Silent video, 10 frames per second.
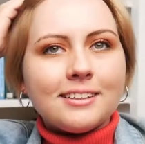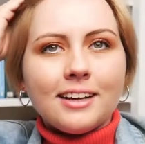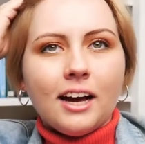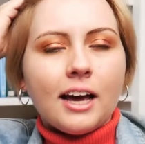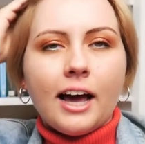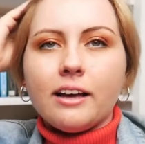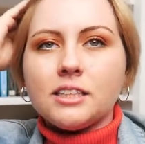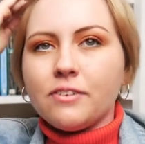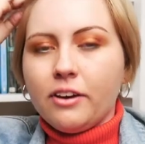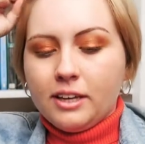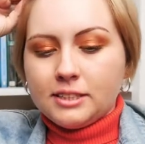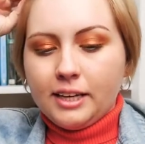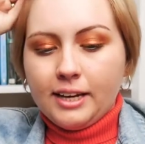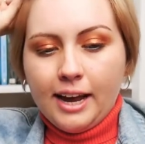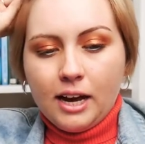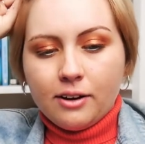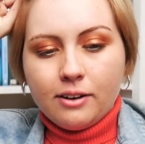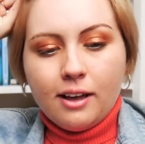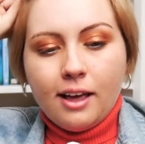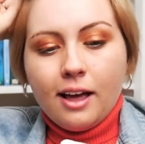Okay, it's focusing now.
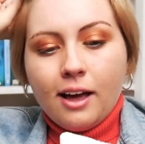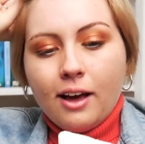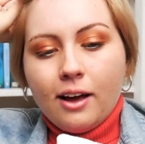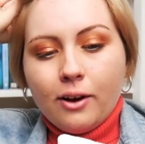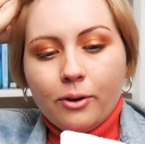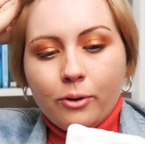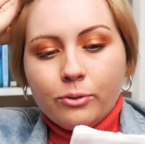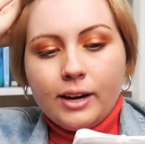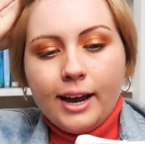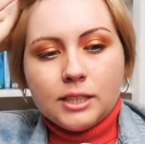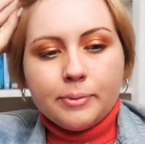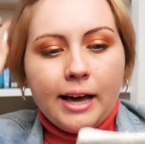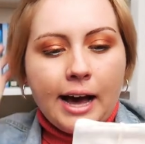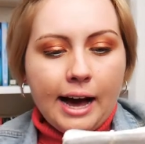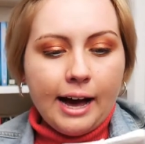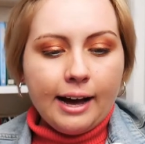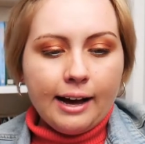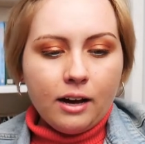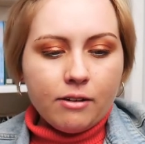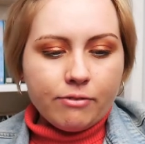Oh, next we
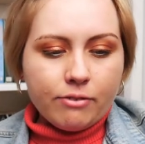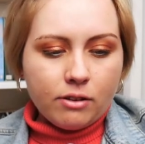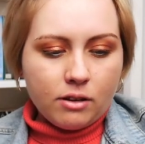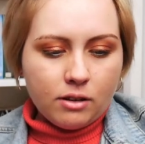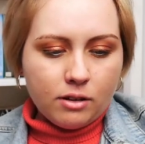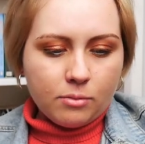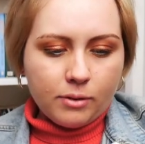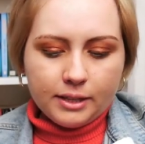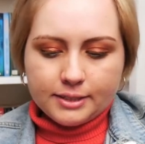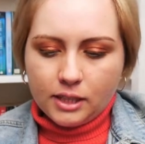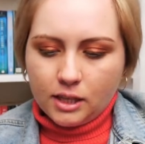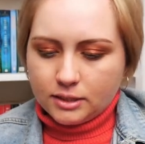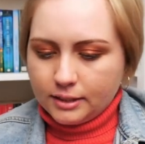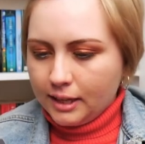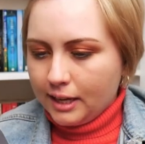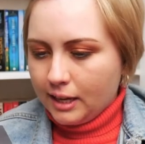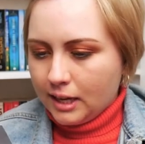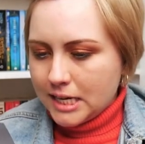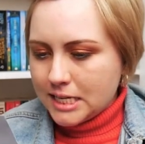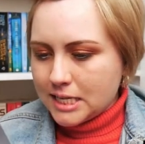have, what is this? It
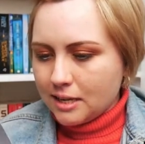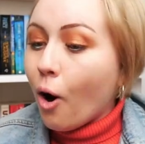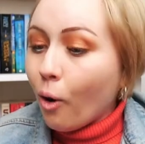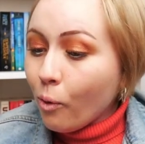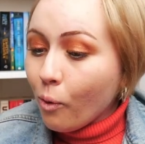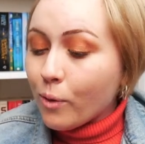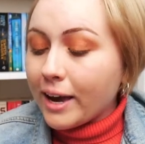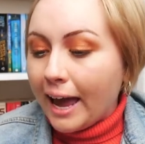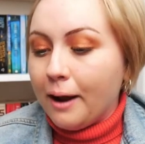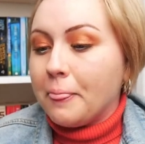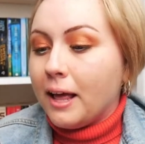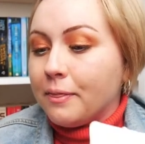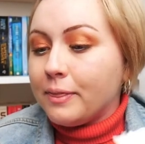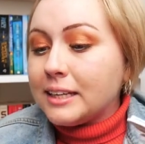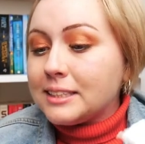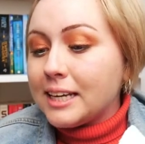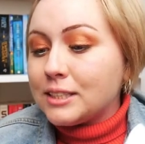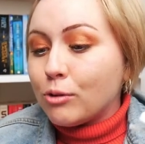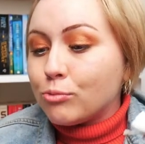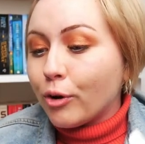is, oh, okay. This is
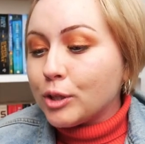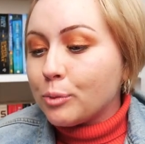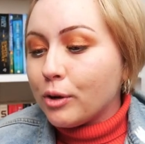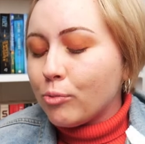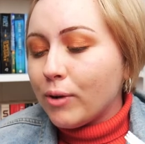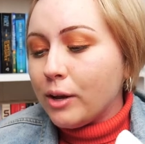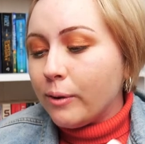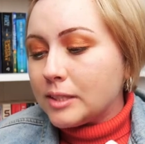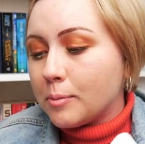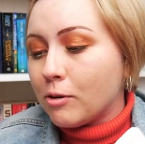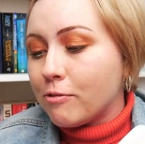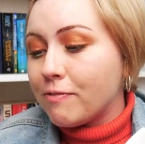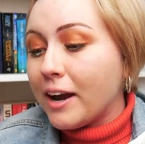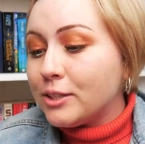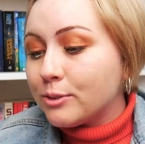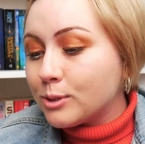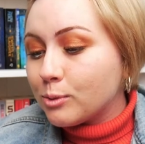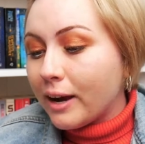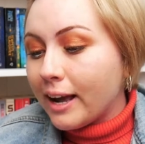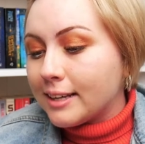Rosewood Reusable Facial
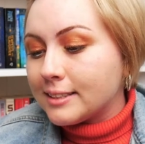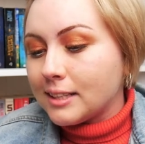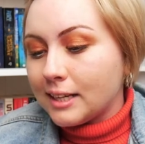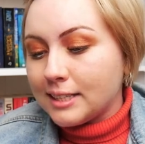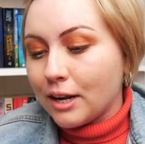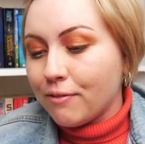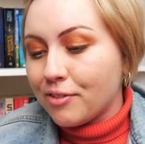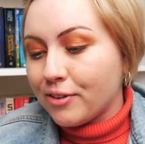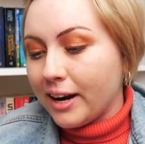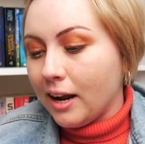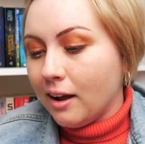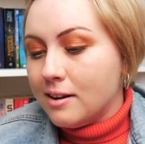Squares, a set of three.